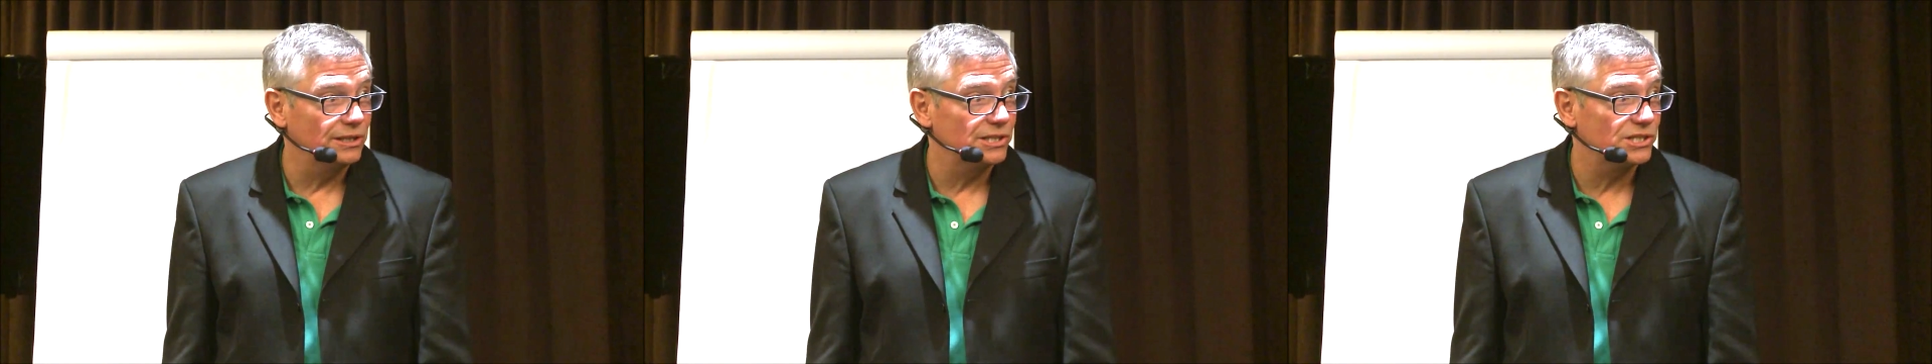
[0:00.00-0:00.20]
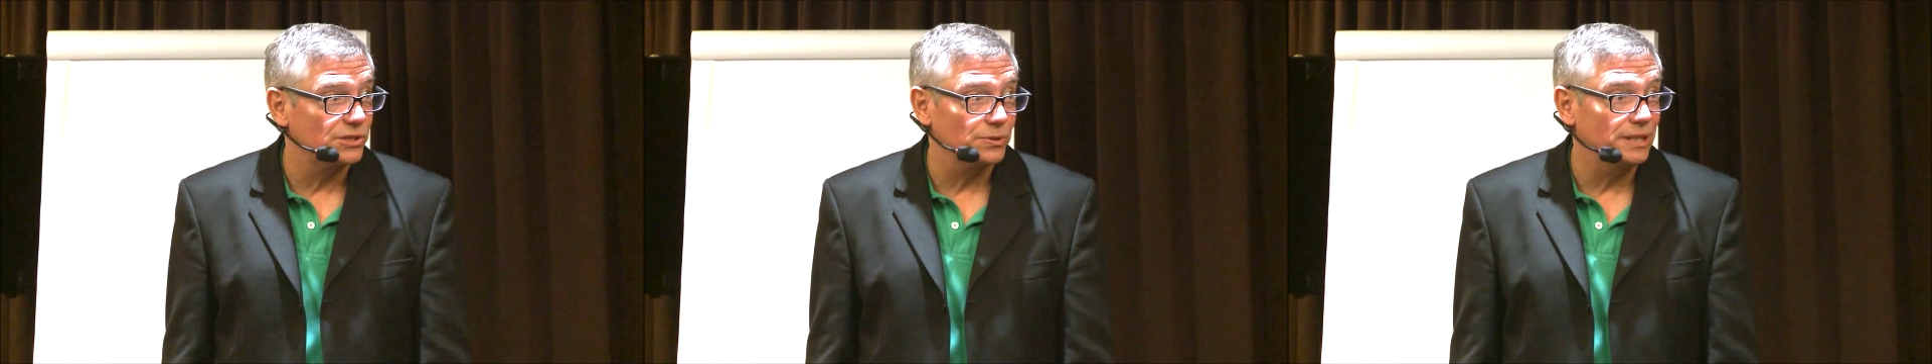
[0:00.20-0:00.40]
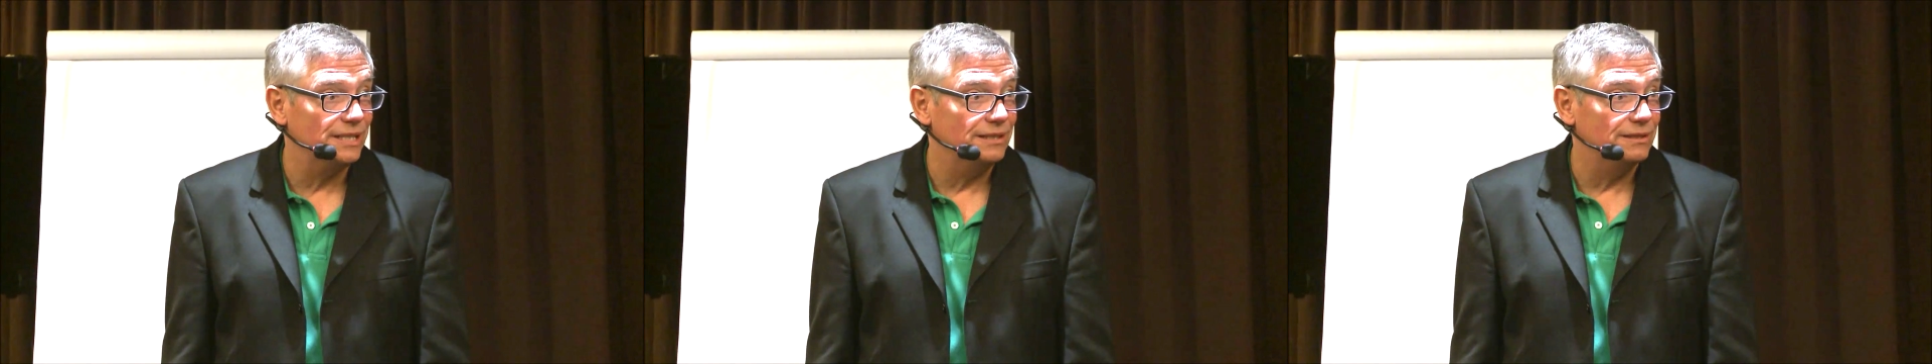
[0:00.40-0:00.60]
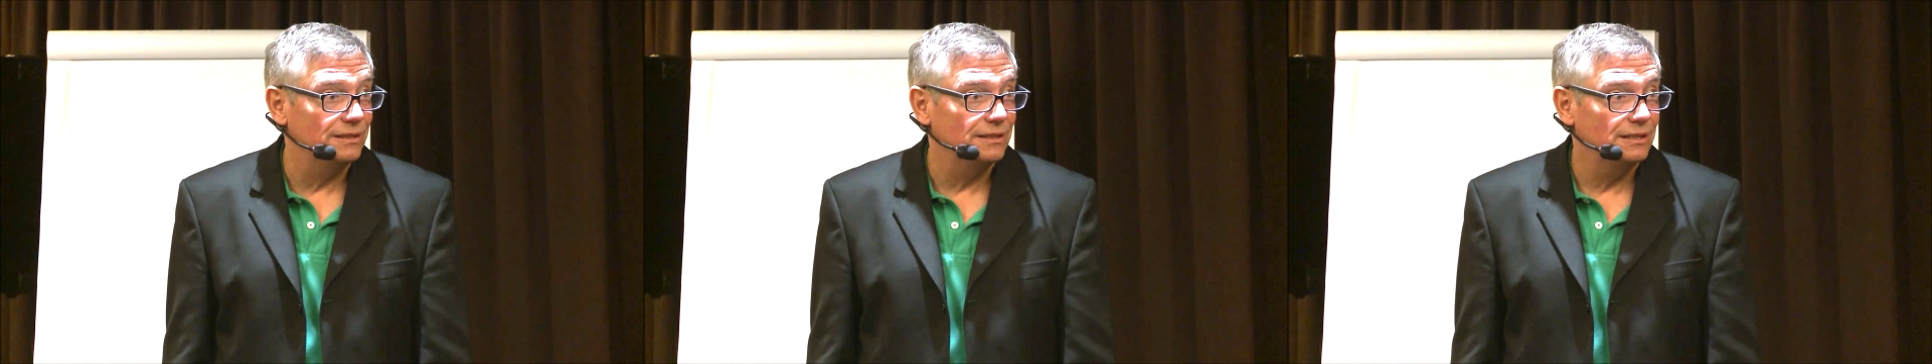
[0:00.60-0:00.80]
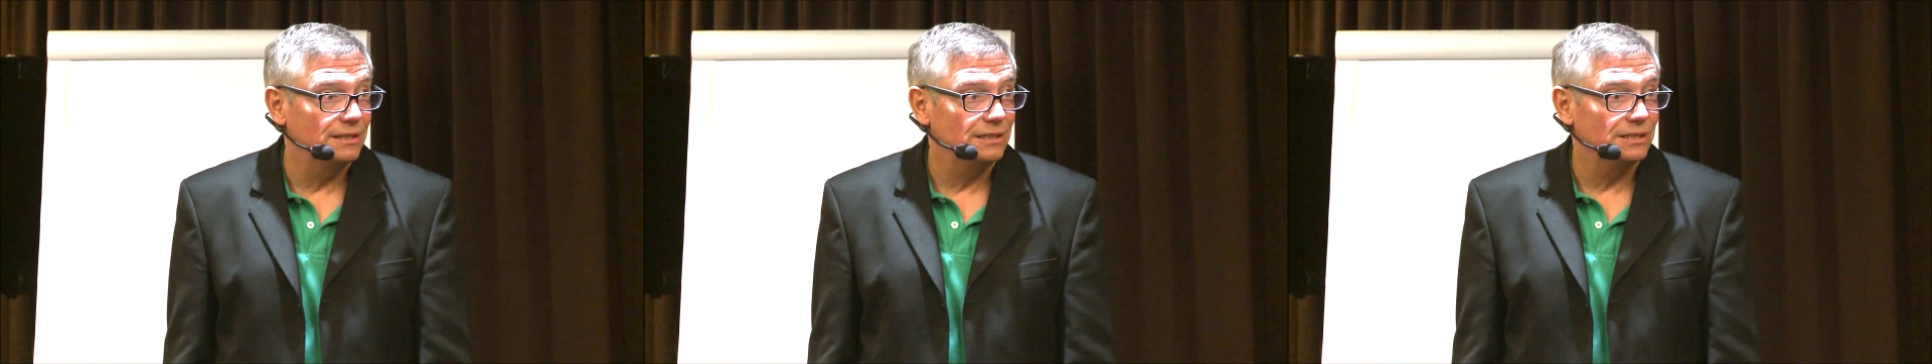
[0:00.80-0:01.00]
the street.
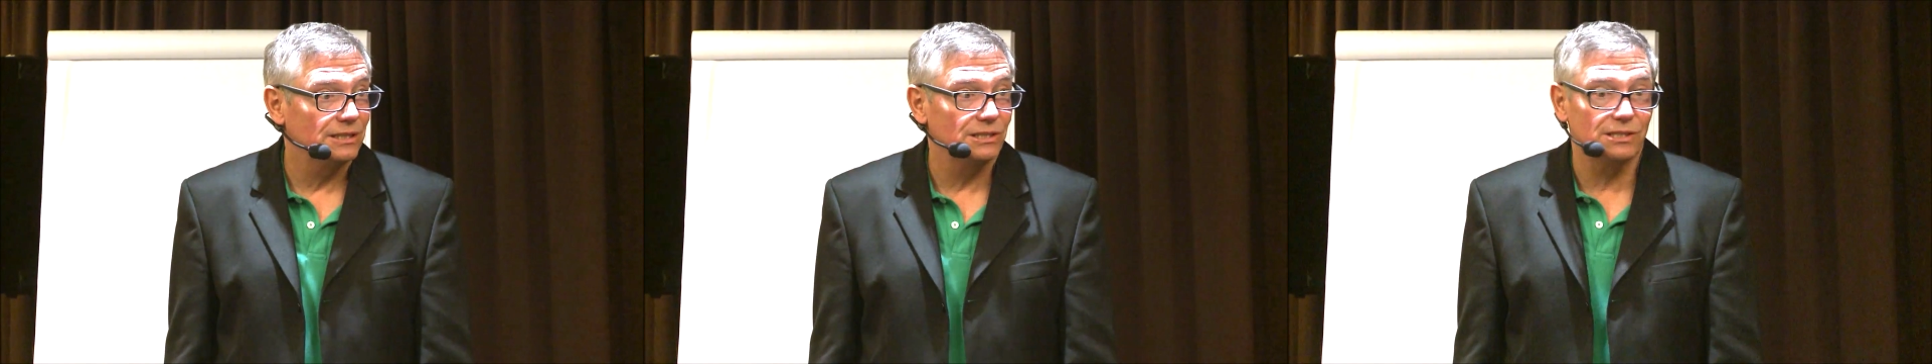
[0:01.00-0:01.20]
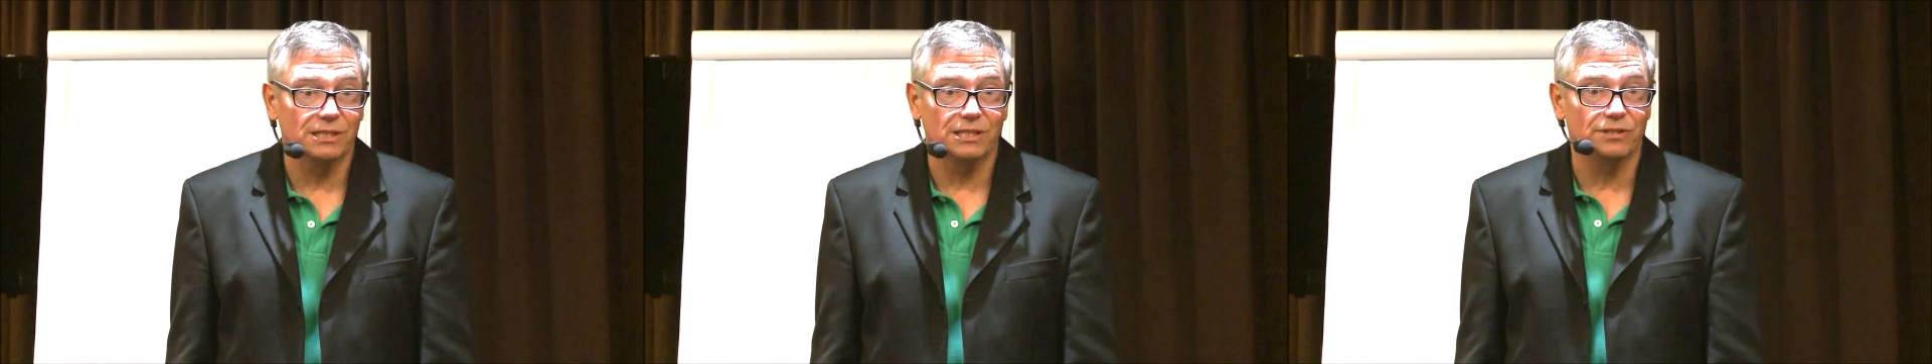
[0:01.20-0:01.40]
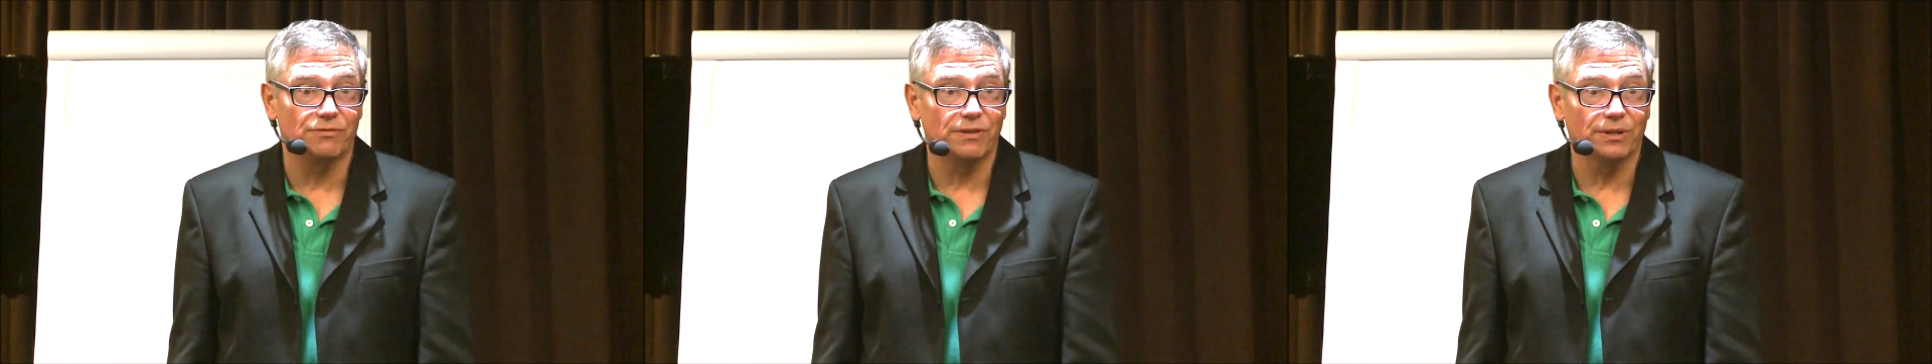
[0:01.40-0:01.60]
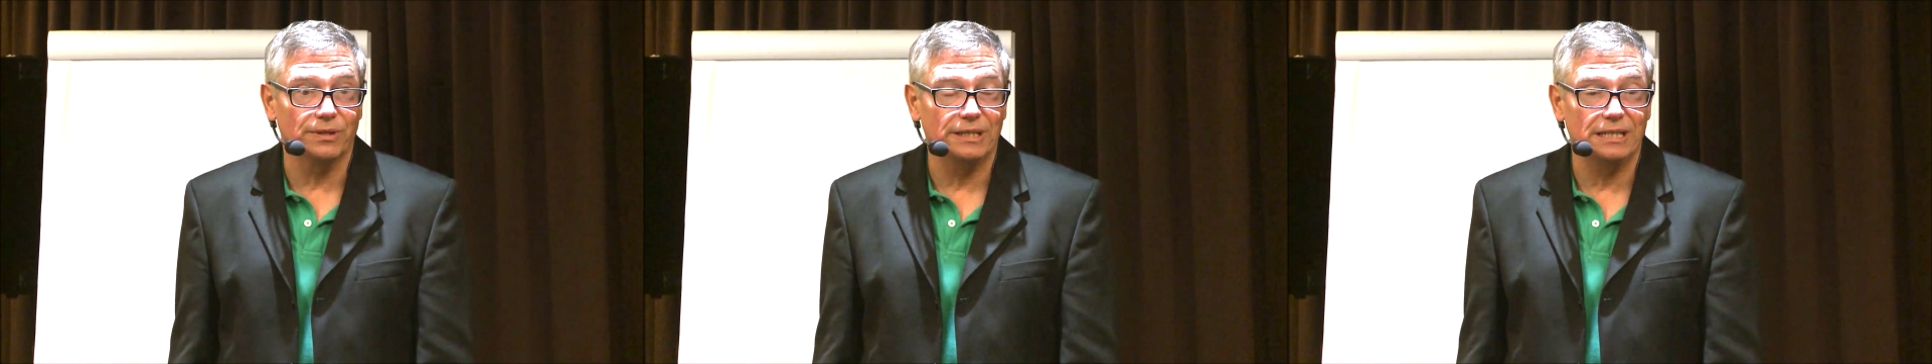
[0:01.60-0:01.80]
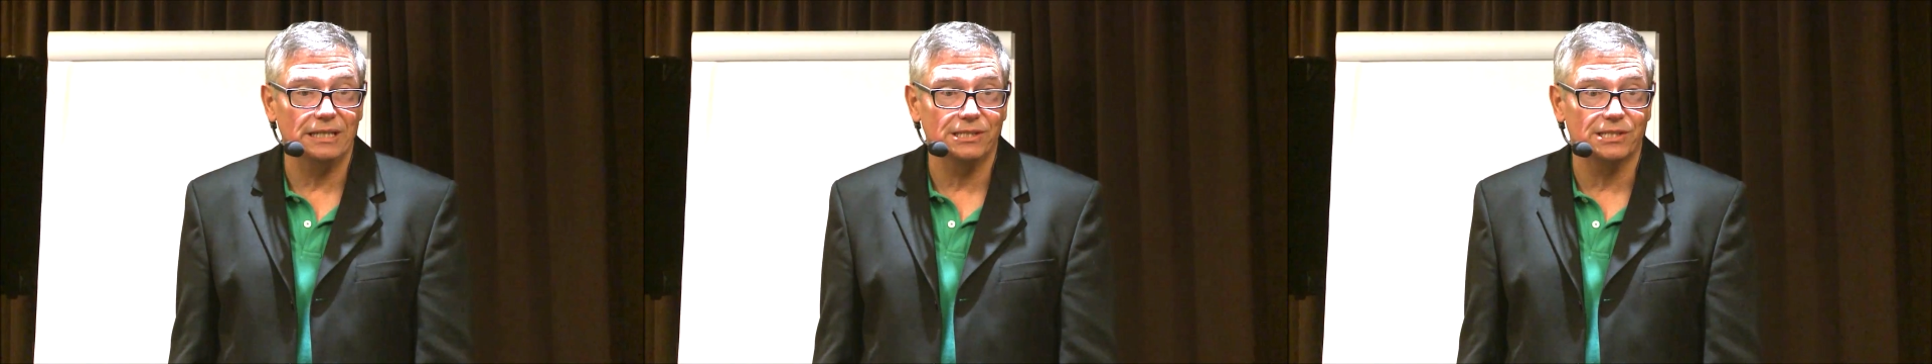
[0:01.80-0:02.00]
It's
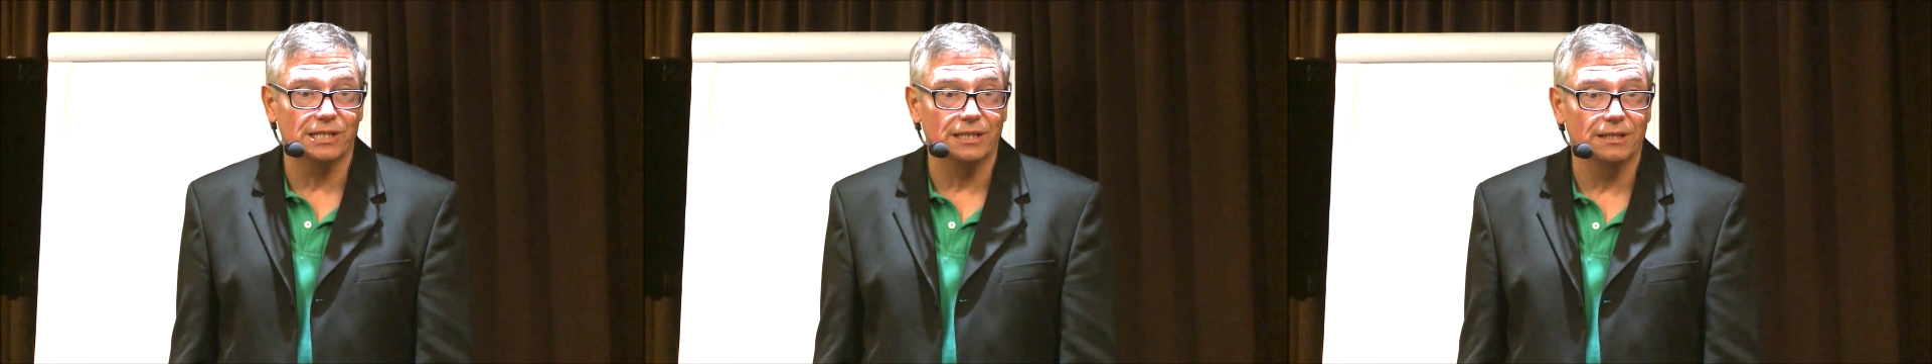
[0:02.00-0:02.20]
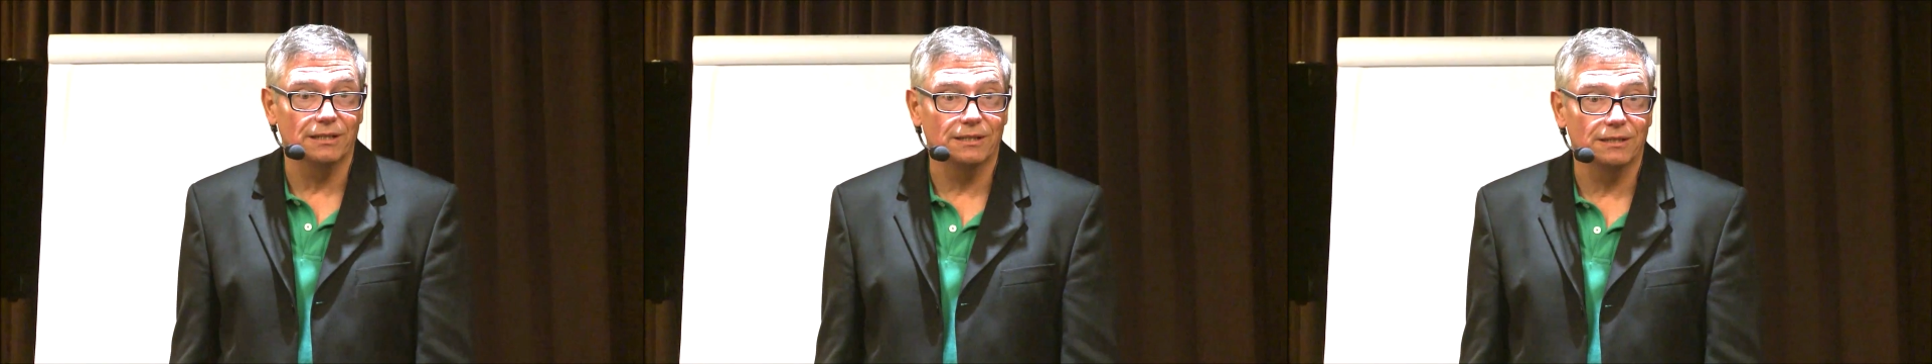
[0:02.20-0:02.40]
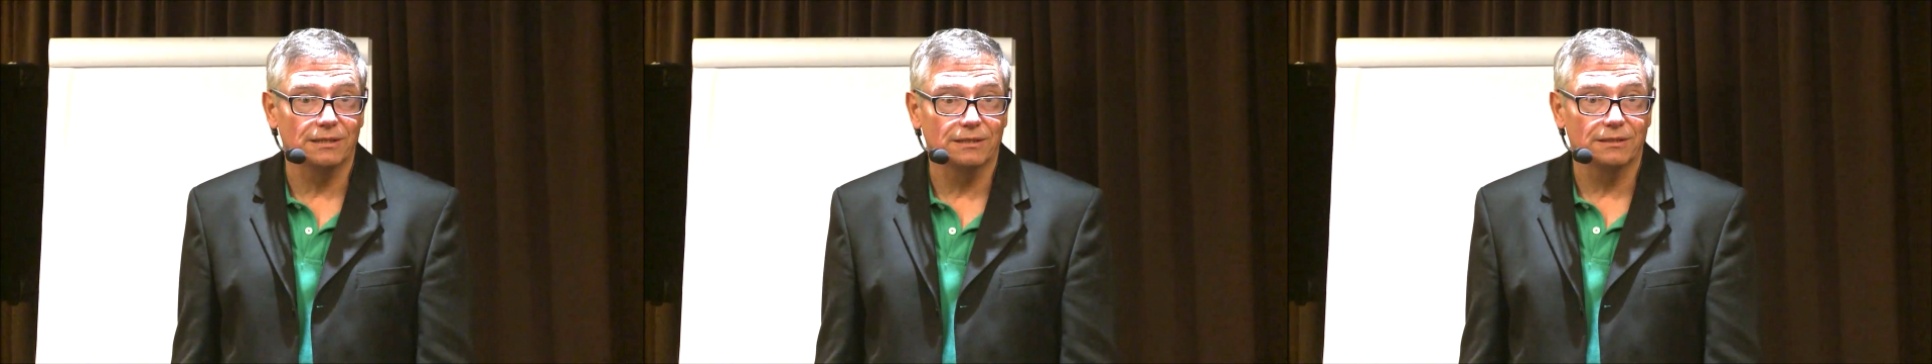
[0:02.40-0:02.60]
very easy.